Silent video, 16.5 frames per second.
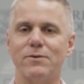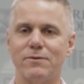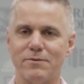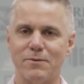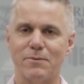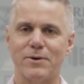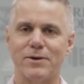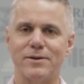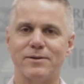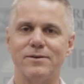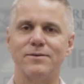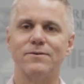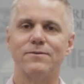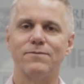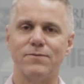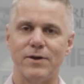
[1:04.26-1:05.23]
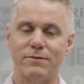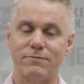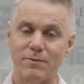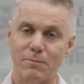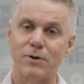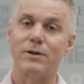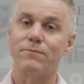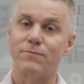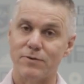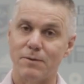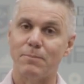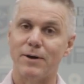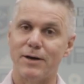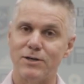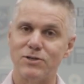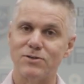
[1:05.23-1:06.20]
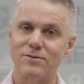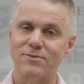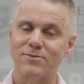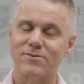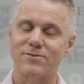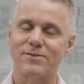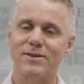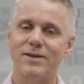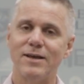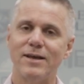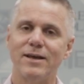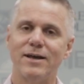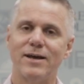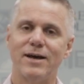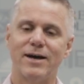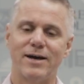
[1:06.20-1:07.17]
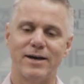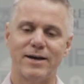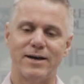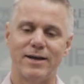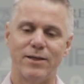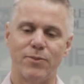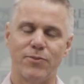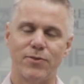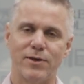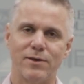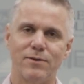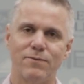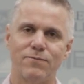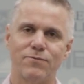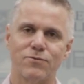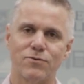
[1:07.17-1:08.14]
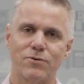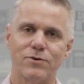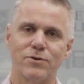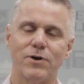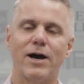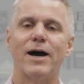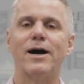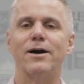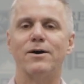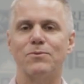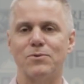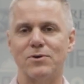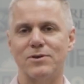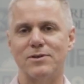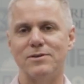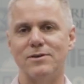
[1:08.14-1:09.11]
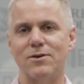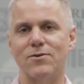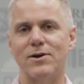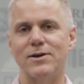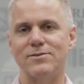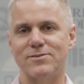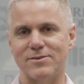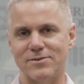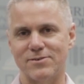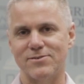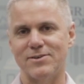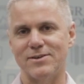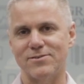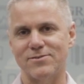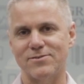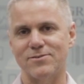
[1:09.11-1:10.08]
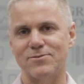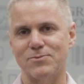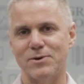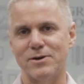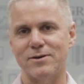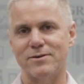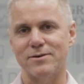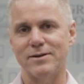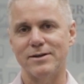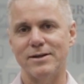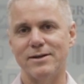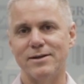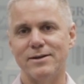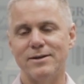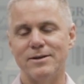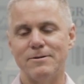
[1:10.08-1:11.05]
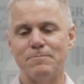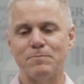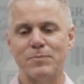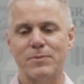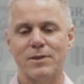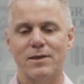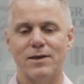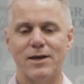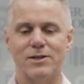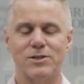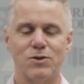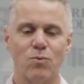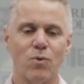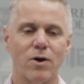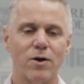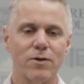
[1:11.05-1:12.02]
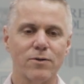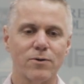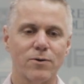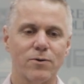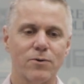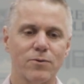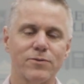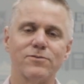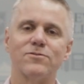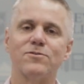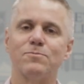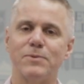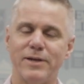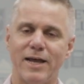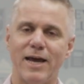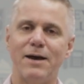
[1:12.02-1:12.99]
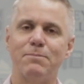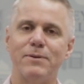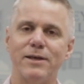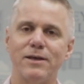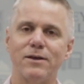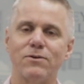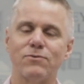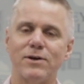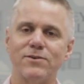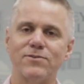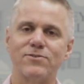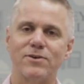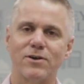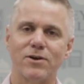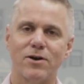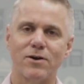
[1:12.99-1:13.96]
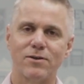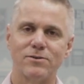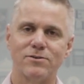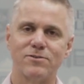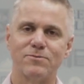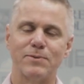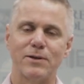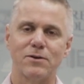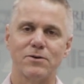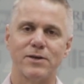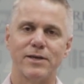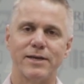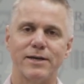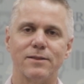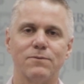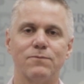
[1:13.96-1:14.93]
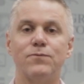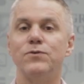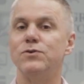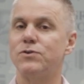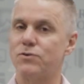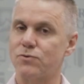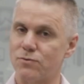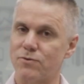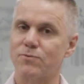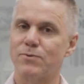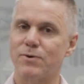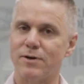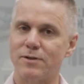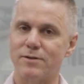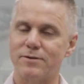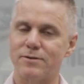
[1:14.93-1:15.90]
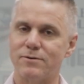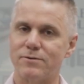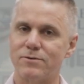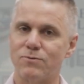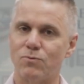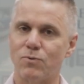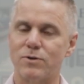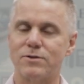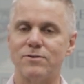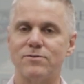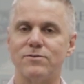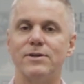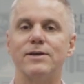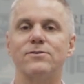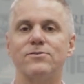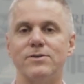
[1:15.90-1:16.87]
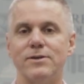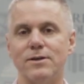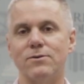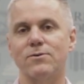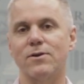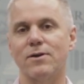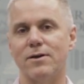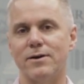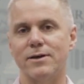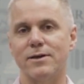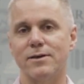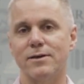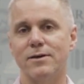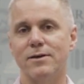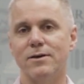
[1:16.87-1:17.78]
you everybody everybody for your patience uh, and thank you for all your hard work and your great success as well. Actually, while all this has been happening, Greystone College has been looking at the future as well and what does next year look like.